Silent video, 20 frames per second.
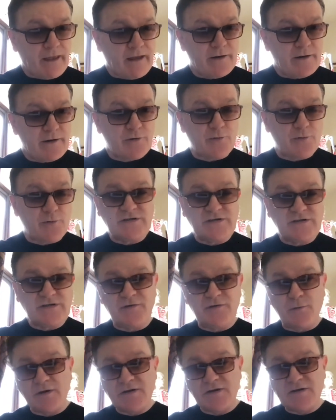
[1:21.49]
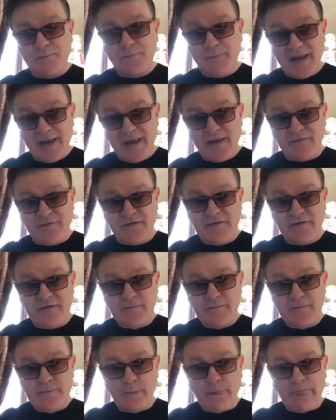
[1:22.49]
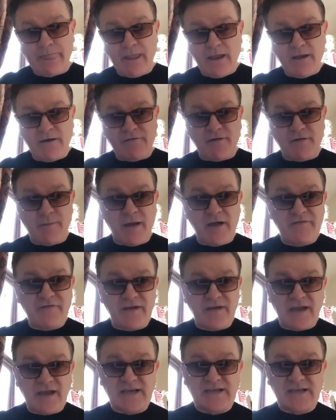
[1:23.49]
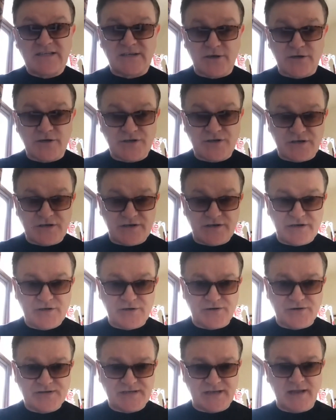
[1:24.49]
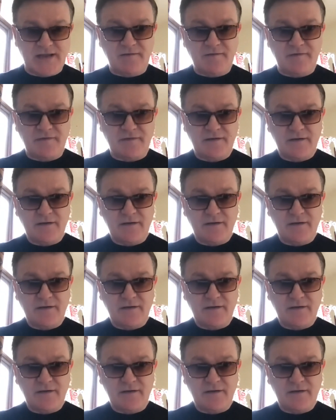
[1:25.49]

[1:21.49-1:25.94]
In other words, if you want to benefit from having exerted yourself,